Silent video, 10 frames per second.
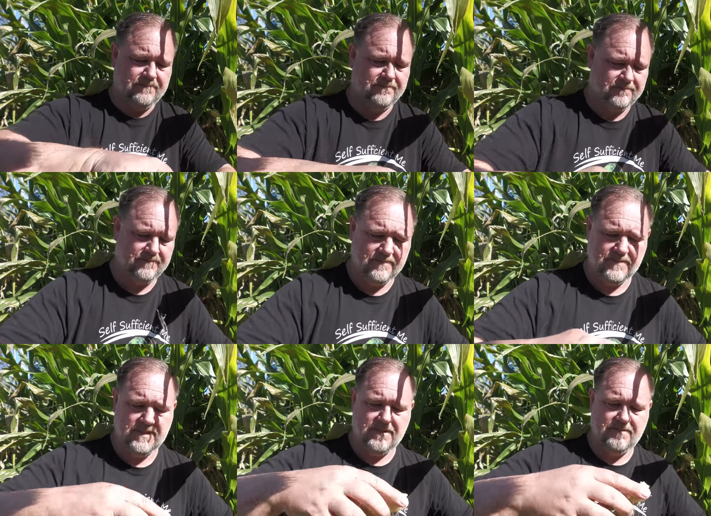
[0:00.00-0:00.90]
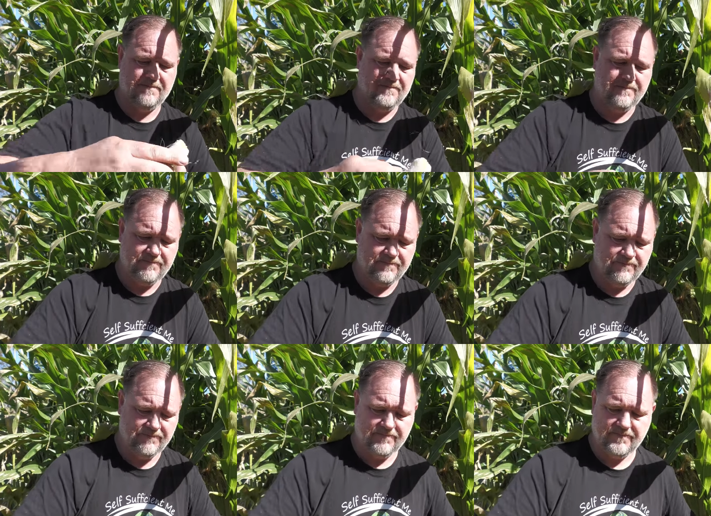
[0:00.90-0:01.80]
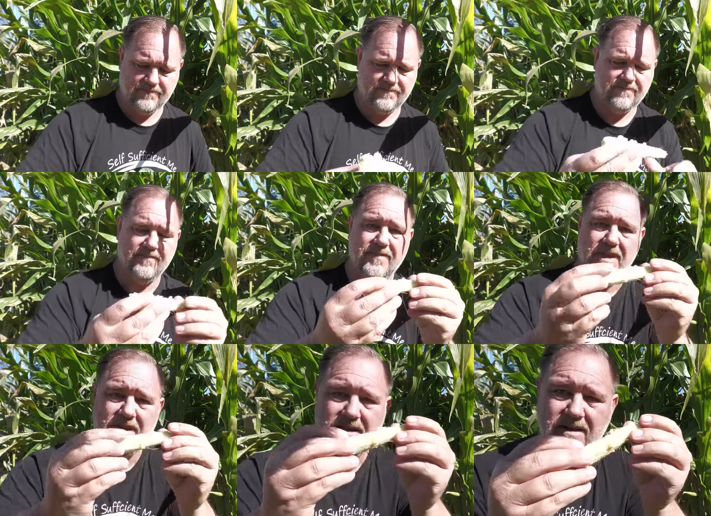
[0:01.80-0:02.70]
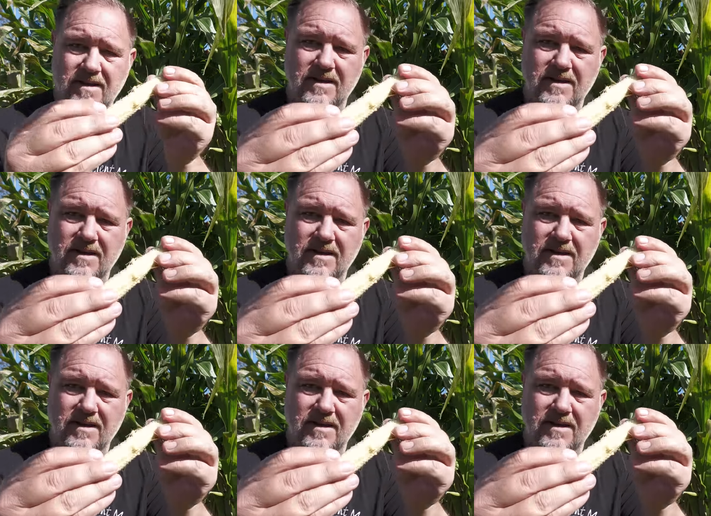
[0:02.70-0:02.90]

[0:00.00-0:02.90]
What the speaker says: Nobody speaks.